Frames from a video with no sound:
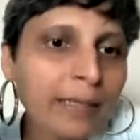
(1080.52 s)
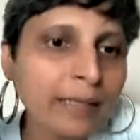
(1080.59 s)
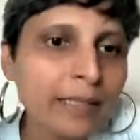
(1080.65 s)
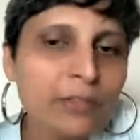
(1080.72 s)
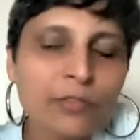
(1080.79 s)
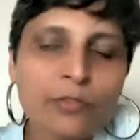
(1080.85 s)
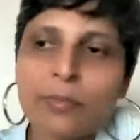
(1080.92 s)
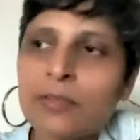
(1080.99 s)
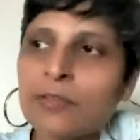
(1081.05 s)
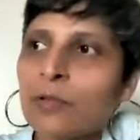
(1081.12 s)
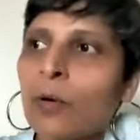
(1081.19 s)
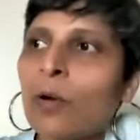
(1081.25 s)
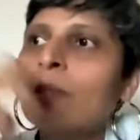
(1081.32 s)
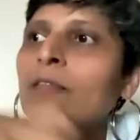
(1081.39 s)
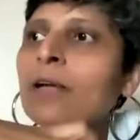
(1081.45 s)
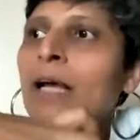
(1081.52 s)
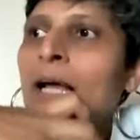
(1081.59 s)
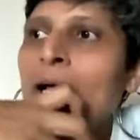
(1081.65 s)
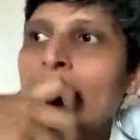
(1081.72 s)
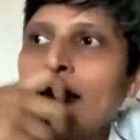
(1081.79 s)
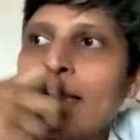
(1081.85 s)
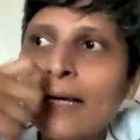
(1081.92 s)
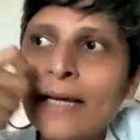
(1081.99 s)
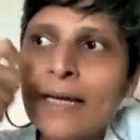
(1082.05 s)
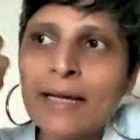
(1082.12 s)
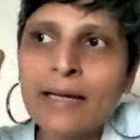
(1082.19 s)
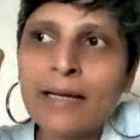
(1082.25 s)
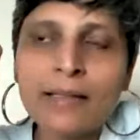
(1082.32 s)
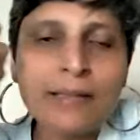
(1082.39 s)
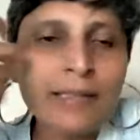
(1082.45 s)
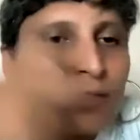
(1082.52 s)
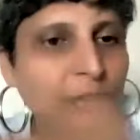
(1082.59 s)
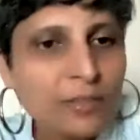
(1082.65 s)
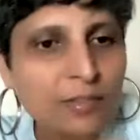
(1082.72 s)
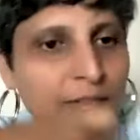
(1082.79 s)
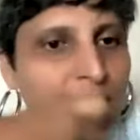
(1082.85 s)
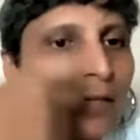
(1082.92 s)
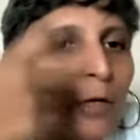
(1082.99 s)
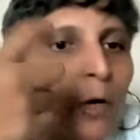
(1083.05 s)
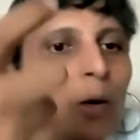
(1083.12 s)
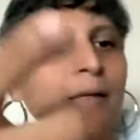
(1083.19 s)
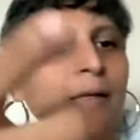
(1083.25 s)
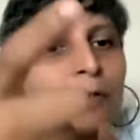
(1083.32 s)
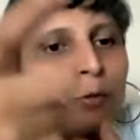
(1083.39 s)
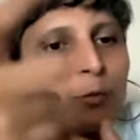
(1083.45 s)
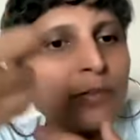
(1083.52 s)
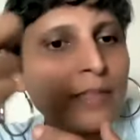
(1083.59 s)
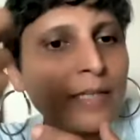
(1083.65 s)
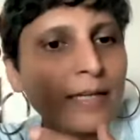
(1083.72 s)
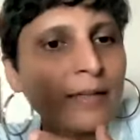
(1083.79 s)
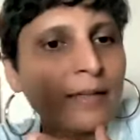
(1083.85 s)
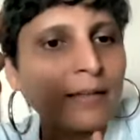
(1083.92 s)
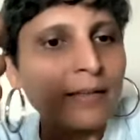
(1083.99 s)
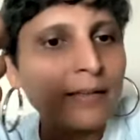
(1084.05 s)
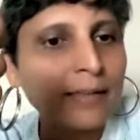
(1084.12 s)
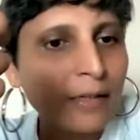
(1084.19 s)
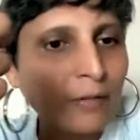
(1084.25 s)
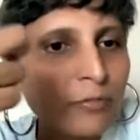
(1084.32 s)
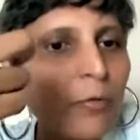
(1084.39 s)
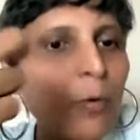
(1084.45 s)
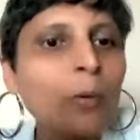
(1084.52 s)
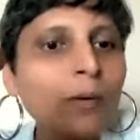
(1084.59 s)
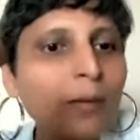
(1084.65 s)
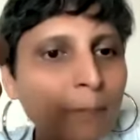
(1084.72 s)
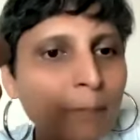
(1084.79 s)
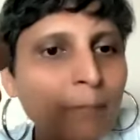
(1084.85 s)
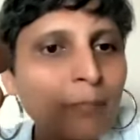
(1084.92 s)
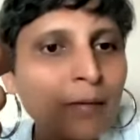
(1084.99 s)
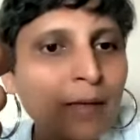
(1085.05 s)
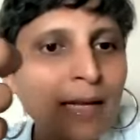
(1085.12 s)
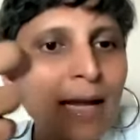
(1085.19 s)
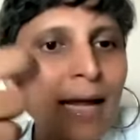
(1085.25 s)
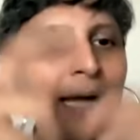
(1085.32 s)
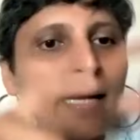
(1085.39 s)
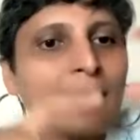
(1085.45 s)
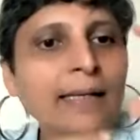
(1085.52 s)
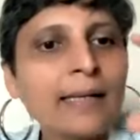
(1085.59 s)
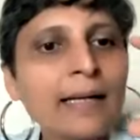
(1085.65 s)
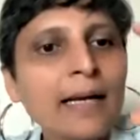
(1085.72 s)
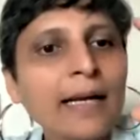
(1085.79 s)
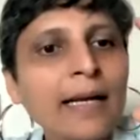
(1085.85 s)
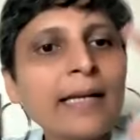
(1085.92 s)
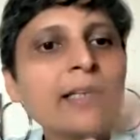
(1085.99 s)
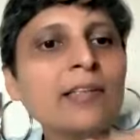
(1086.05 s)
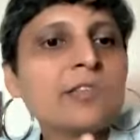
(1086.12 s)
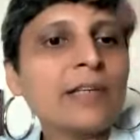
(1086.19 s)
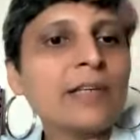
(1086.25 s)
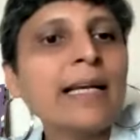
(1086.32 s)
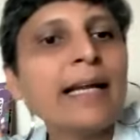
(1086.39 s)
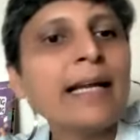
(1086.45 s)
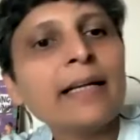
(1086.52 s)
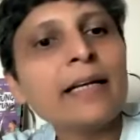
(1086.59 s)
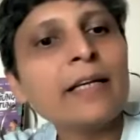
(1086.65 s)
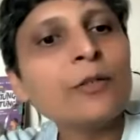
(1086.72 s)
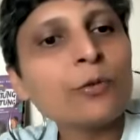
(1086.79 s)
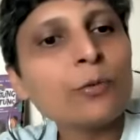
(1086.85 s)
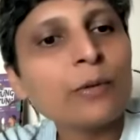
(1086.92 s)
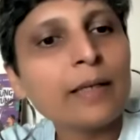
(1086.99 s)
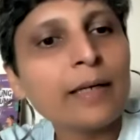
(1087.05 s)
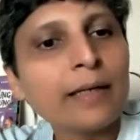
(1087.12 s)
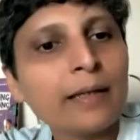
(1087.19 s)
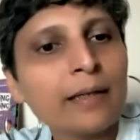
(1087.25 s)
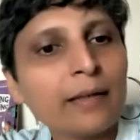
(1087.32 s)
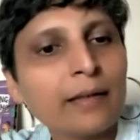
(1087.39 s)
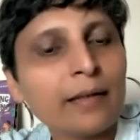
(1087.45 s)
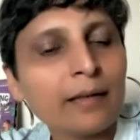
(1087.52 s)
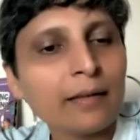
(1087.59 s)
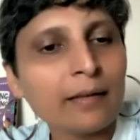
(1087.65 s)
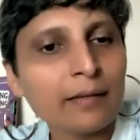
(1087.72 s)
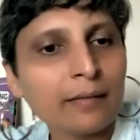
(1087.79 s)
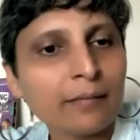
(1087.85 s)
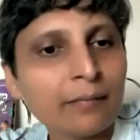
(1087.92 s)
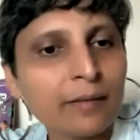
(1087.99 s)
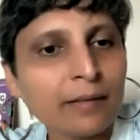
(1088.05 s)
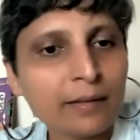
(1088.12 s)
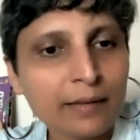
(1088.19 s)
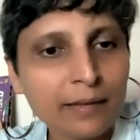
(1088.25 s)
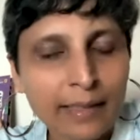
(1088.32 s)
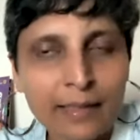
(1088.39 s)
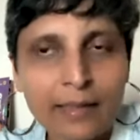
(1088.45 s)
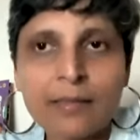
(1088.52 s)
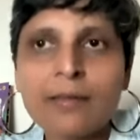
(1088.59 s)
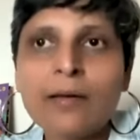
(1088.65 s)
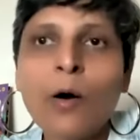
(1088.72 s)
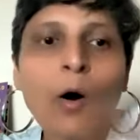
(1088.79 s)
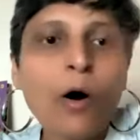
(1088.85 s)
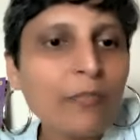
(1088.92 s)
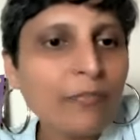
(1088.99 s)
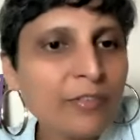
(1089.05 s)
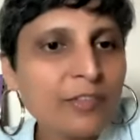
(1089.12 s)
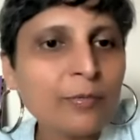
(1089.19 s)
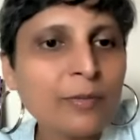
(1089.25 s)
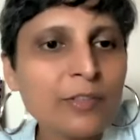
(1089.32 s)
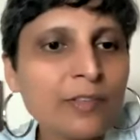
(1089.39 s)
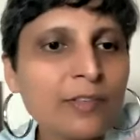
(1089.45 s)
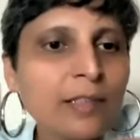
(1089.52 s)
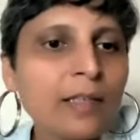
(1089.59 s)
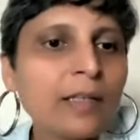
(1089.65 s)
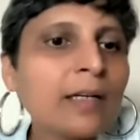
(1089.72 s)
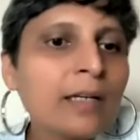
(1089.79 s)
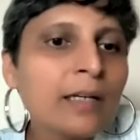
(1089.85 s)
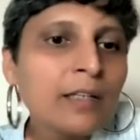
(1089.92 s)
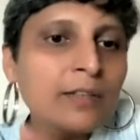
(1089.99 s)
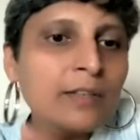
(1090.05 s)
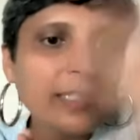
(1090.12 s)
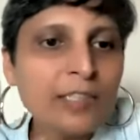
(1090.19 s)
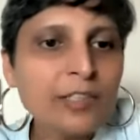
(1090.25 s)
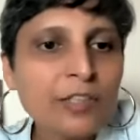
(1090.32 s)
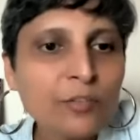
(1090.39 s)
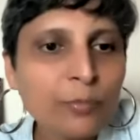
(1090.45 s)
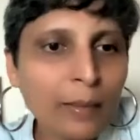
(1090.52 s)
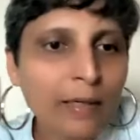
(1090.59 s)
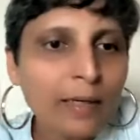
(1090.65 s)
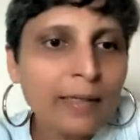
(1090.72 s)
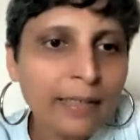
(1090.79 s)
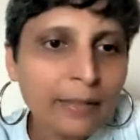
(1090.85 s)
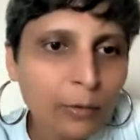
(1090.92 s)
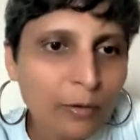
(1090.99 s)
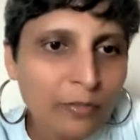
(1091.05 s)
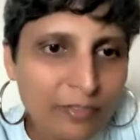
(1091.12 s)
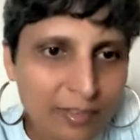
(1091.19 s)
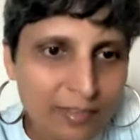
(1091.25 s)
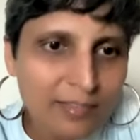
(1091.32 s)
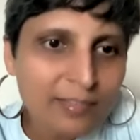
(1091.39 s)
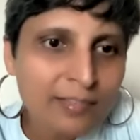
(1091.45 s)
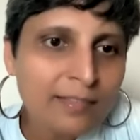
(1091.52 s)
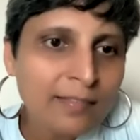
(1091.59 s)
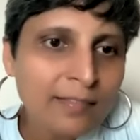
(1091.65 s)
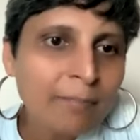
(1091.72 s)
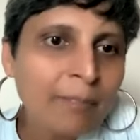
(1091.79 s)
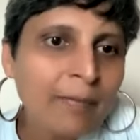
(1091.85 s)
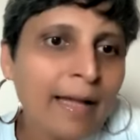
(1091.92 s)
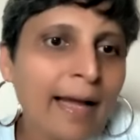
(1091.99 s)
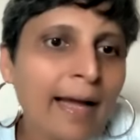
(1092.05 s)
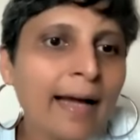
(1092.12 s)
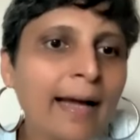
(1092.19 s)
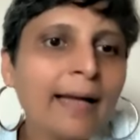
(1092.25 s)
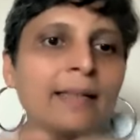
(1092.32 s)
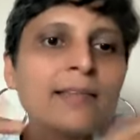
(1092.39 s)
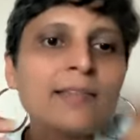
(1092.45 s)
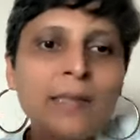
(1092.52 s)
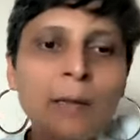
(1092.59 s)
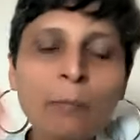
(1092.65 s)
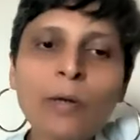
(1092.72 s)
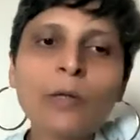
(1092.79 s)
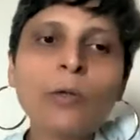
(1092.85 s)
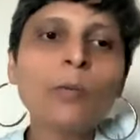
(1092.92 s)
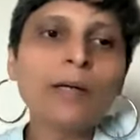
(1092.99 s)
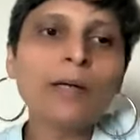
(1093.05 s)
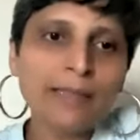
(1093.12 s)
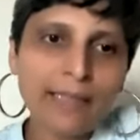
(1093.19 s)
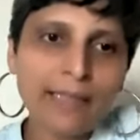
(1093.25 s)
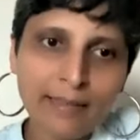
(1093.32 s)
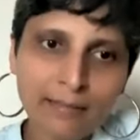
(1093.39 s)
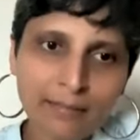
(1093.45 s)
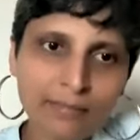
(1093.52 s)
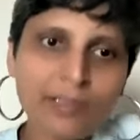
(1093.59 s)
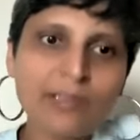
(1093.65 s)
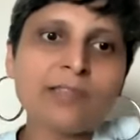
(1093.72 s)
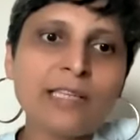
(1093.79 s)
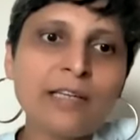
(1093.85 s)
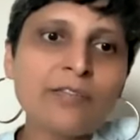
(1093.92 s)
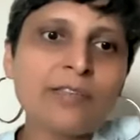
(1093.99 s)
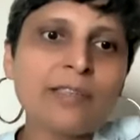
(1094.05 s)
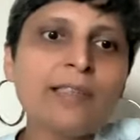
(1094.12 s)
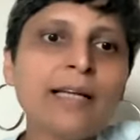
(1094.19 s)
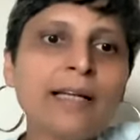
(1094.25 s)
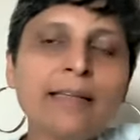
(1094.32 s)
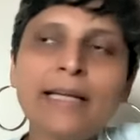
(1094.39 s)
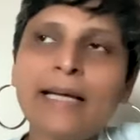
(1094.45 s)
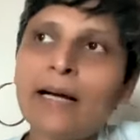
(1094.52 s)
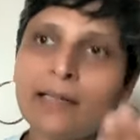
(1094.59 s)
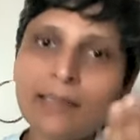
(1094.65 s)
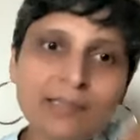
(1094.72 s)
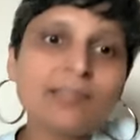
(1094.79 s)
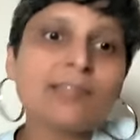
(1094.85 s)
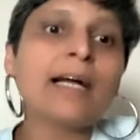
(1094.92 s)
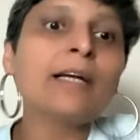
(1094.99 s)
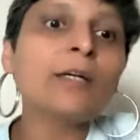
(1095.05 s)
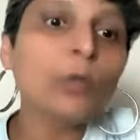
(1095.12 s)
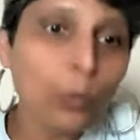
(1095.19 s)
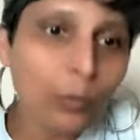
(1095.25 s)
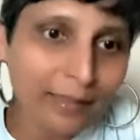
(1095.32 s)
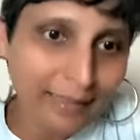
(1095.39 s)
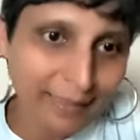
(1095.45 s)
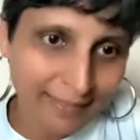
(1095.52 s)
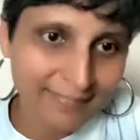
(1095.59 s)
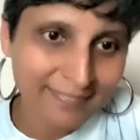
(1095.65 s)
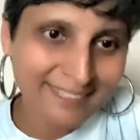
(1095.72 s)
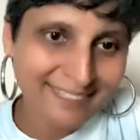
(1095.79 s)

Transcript: that needs to be solved they they just record it using their phone and it is relayed into their uh, their office, which is a CG Swaranet office, and someone over there receives it and they understand Gondi.